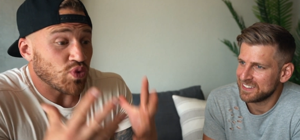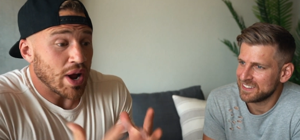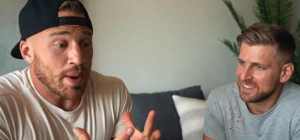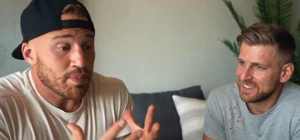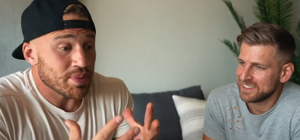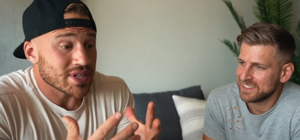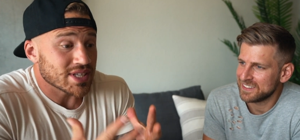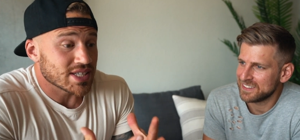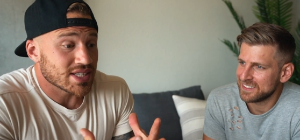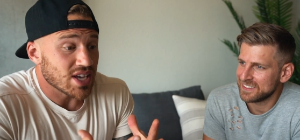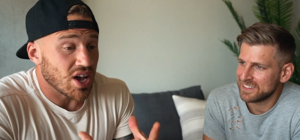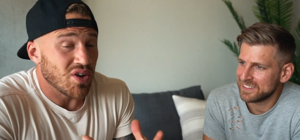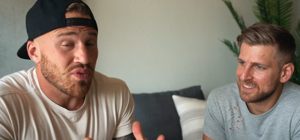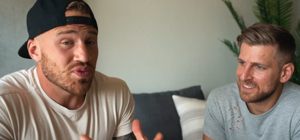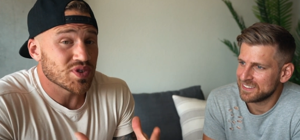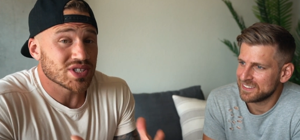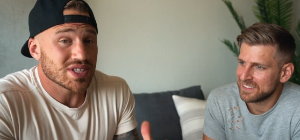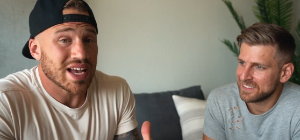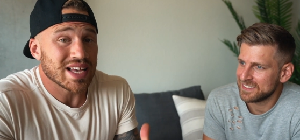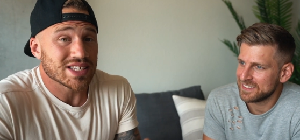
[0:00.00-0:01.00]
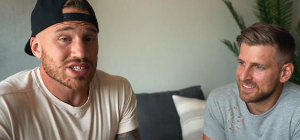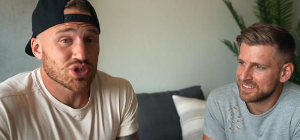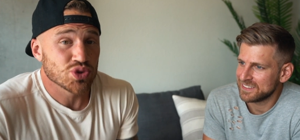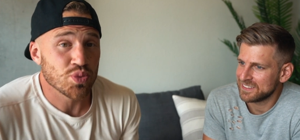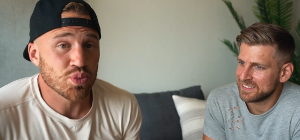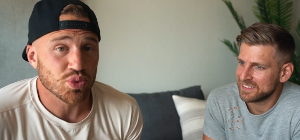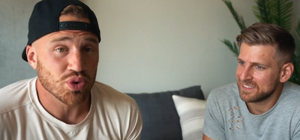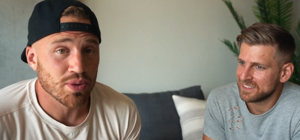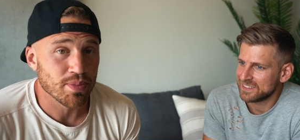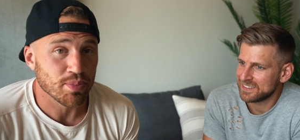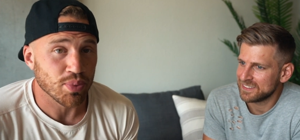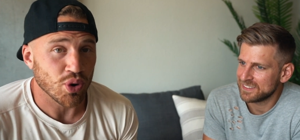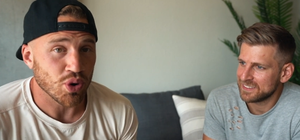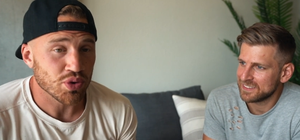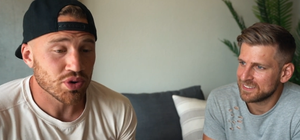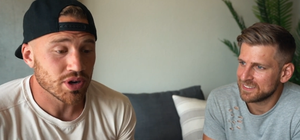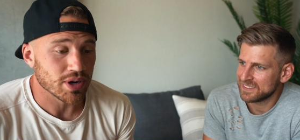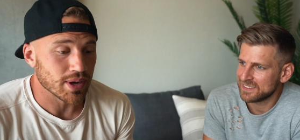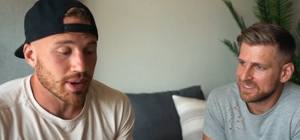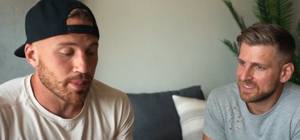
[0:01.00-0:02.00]
Speaker 1: rep itself is not super
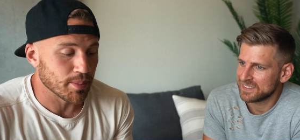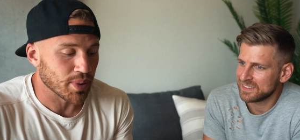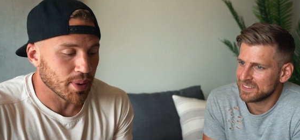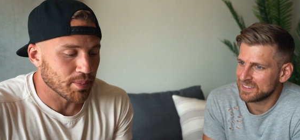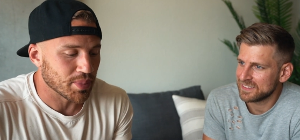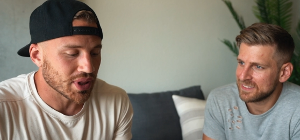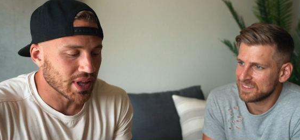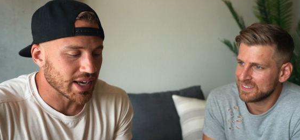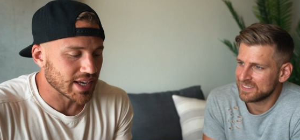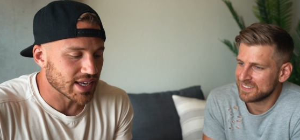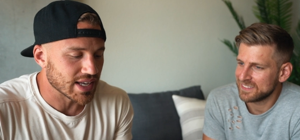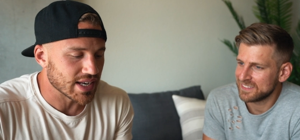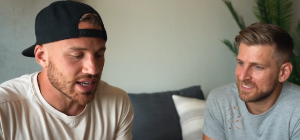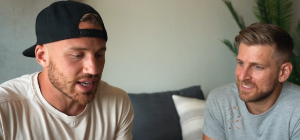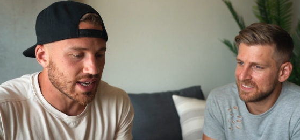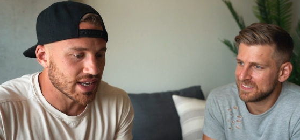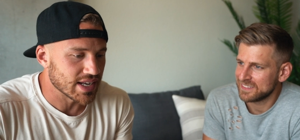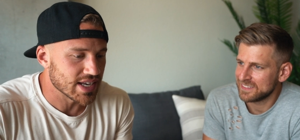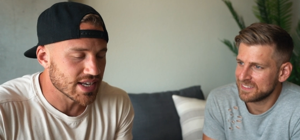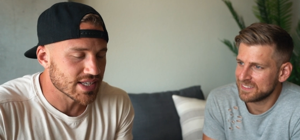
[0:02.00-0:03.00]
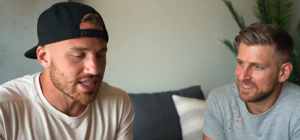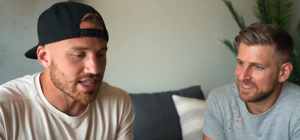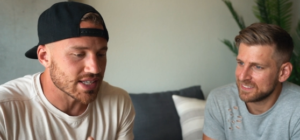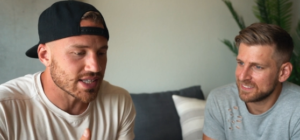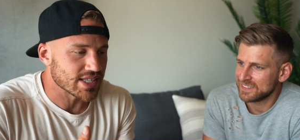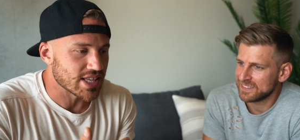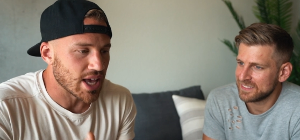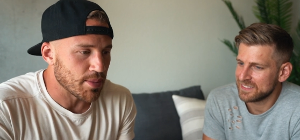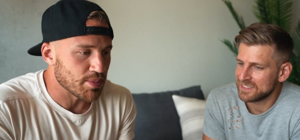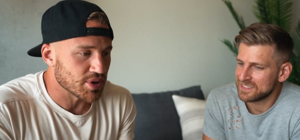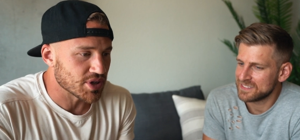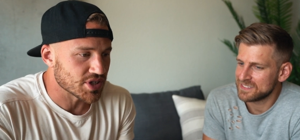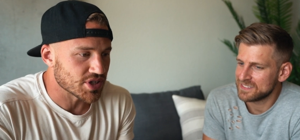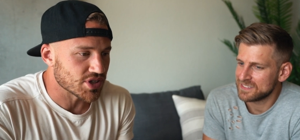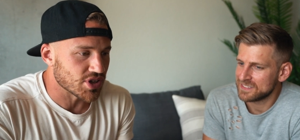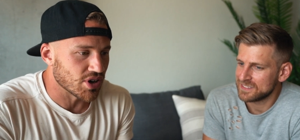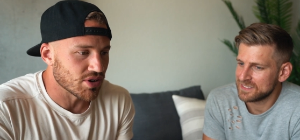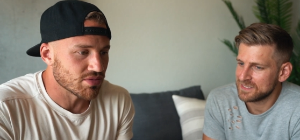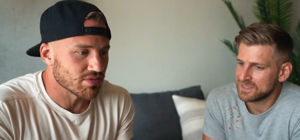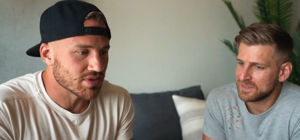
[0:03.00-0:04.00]
important, but, but like it, it is a stepping
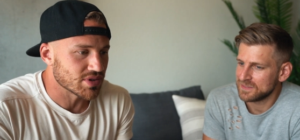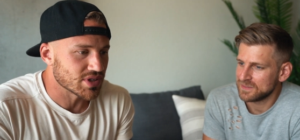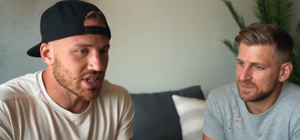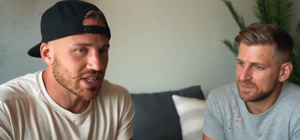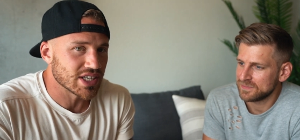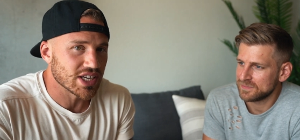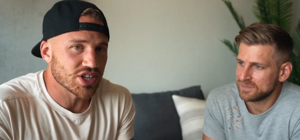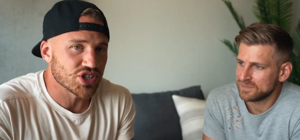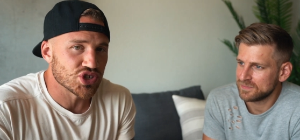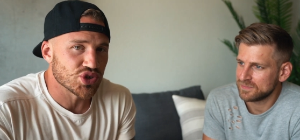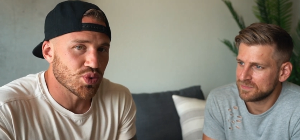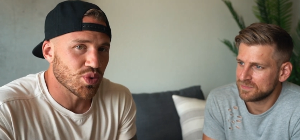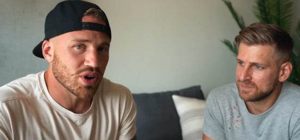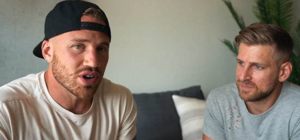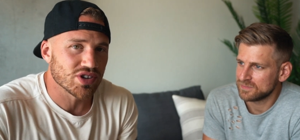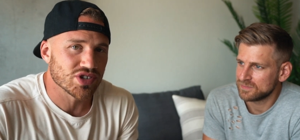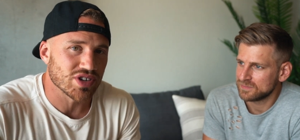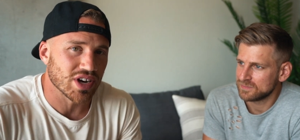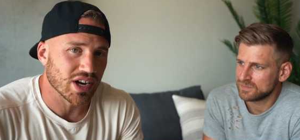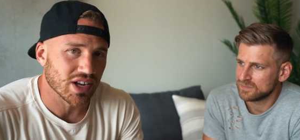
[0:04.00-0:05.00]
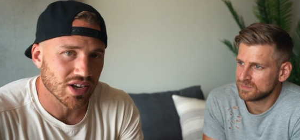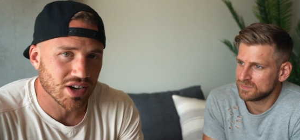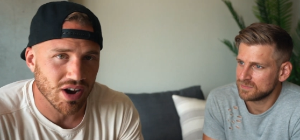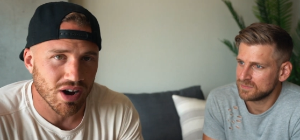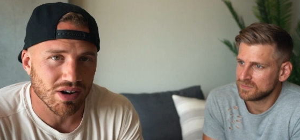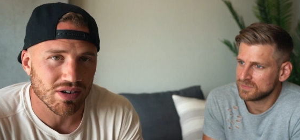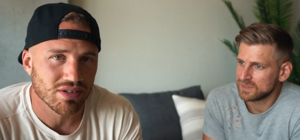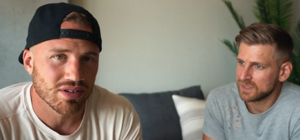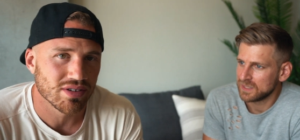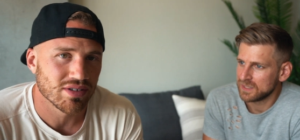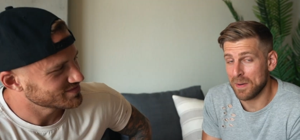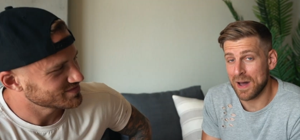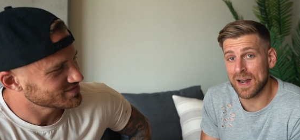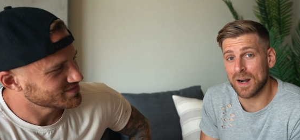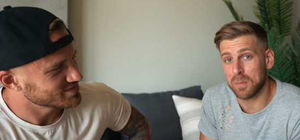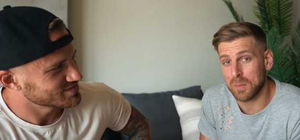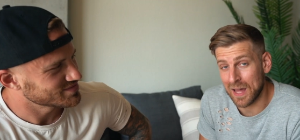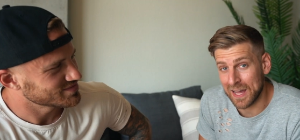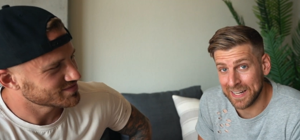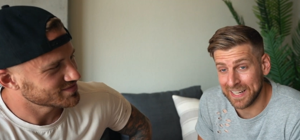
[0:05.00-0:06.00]
stone to get you where you're trying to go. Bottom
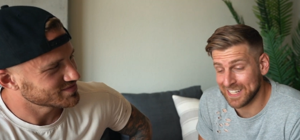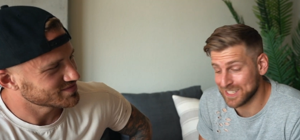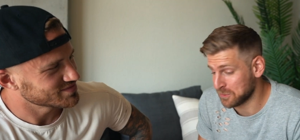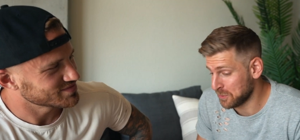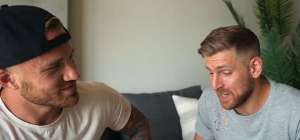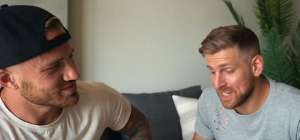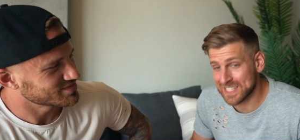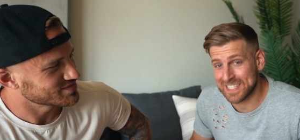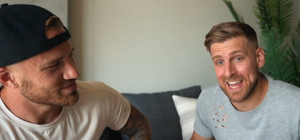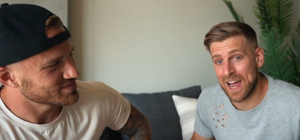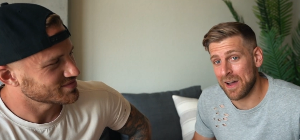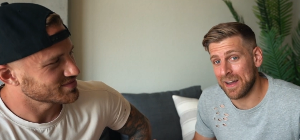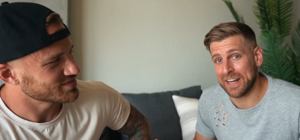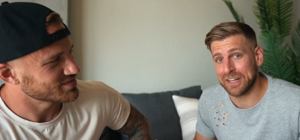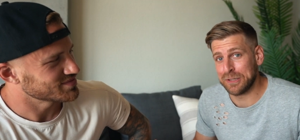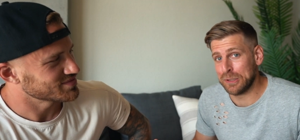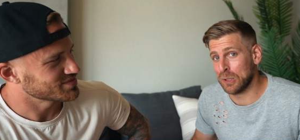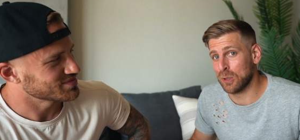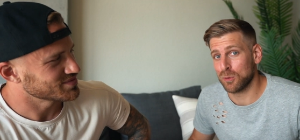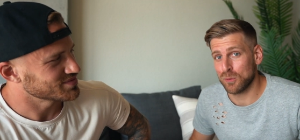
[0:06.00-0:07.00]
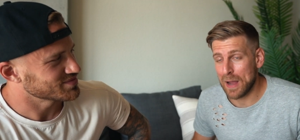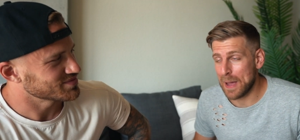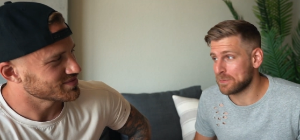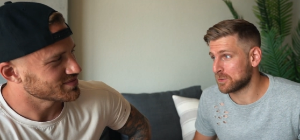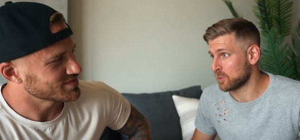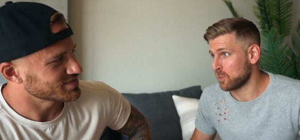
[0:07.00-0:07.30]
Speaker 2: line is, we just out here doing reps,